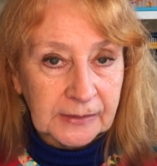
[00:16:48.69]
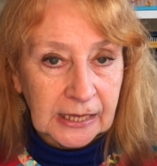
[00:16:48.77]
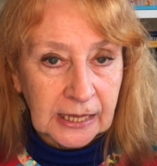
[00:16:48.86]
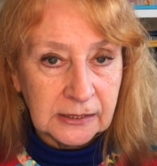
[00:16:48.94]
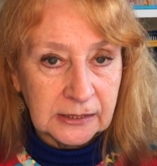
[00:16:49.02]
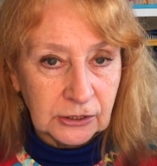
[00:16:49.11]

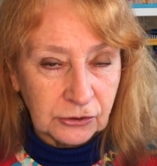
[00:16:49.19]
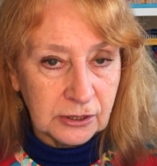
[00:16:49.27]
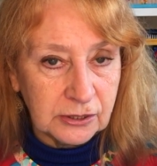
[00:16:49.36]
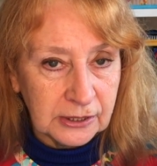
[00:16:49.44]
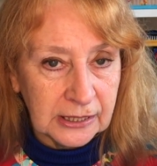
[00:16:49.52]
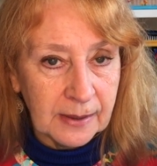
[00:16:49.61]
And the other
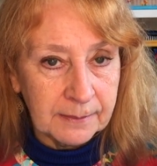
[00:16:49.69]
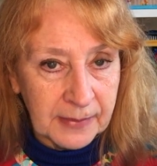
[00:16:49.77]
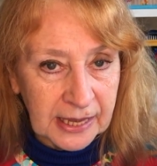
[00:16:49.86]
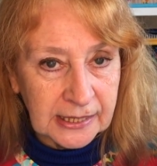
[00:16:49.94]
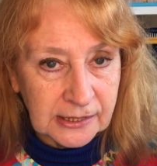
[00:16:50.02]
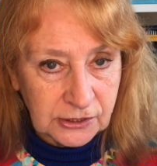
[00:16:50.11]
thing I
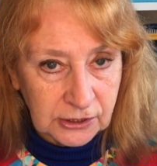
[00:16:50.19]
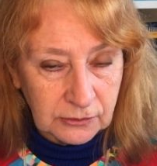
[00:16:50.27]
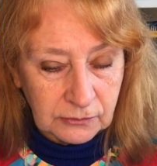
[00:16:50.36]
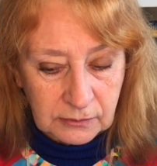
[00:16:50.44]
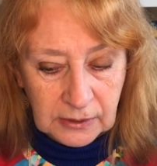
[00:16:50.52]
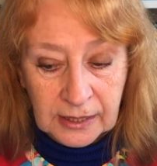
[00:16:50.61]
may
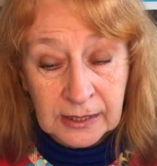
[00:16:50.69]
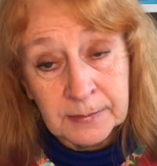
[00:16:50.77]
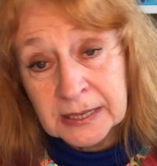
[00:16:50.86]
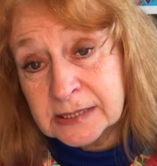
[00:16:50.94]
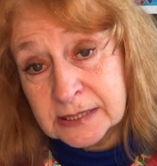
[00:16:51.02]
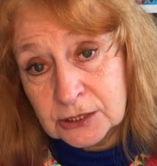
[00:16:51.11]
do, and I
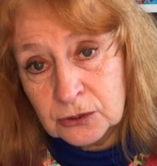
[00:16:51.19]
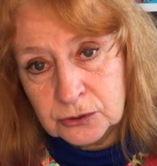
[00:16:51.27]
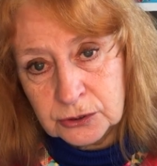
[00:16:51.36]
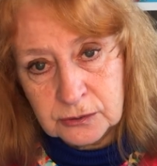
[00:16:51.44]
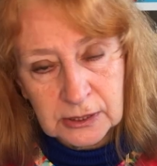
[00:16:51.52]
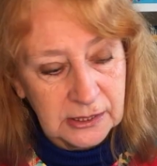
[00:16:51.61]
may still
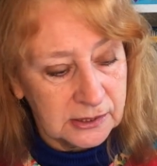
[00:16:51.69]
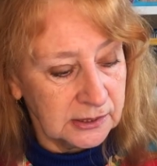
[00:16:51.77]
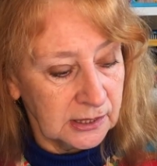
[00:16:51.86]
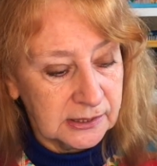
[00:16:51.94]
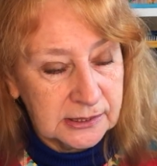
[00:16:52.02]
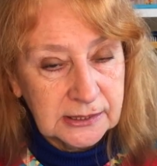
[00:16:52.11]
do this,
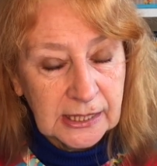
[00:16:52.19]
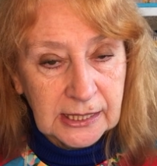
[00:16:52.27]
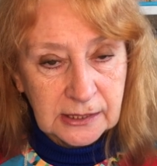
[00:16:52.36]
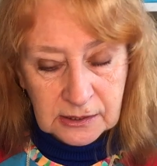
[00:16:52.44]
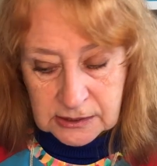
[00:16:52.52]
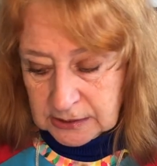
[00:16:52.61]
is
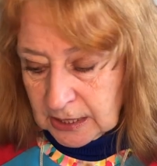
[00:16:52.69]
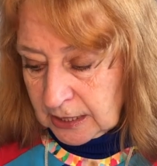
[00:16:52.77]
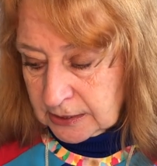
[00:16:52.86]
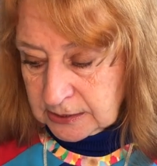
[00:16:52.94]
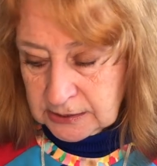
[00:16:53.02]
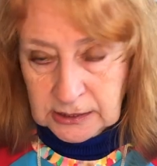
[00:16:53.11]
take the
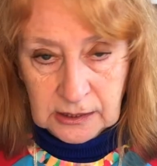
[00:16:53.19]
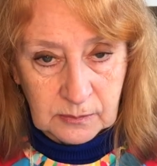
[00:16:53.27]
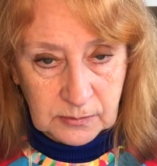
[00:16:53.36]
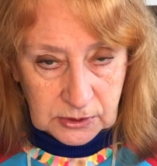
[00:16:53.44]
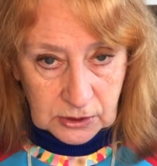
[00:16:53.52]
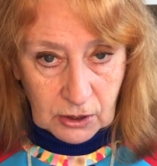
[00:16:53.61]
side
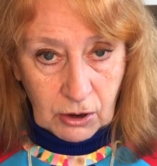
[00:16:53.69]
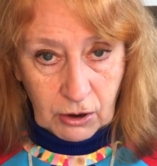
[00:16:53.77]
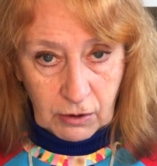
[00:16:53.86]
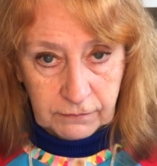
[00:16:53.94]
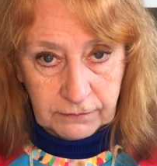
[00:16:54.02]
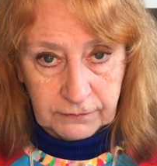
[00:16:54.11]
seams
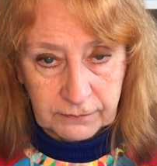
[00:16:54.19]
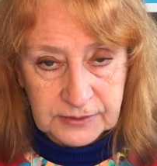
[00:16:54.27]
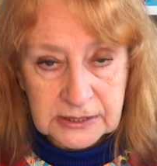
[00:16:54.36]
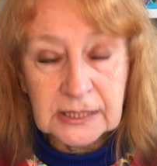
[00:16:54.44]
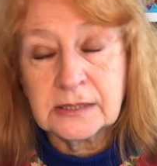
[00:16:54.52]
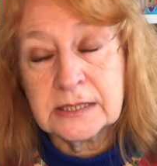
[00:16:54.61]
off,
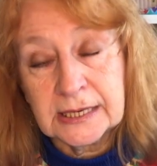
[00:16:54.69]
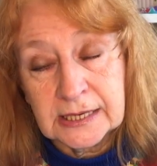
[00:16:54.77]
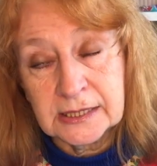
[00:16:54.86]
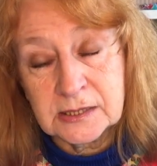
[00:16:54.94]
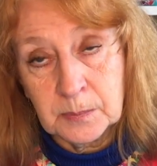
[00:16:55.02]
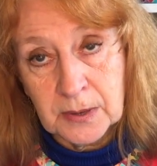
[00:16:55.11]
take
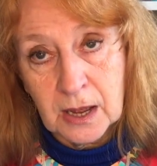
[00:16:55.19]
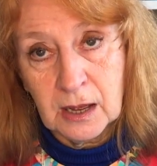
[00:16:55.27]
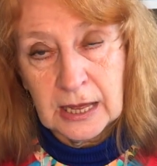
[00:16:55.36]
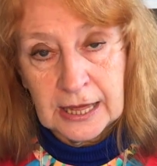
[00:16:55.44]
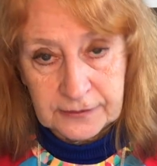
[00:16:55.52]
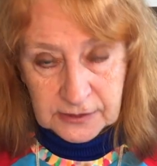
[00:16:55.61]
it apart
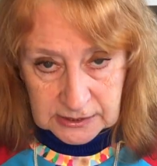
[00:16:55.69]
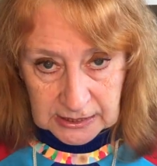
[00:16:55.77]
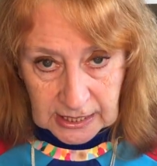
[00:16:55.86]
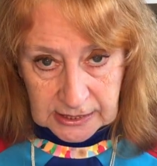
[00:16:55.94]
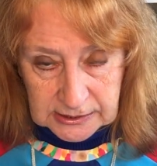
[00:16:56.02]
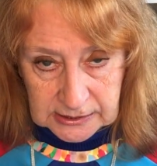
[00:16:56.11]
at the
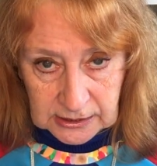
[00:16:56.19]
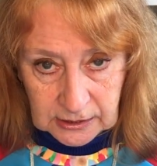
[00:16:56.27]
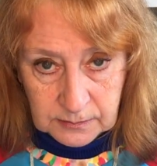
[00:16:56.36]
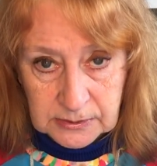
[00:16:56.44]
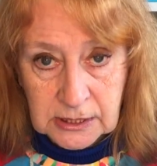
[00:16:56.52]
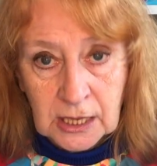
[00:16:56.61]
side
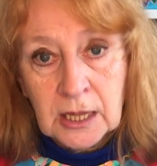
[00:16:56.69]
seams,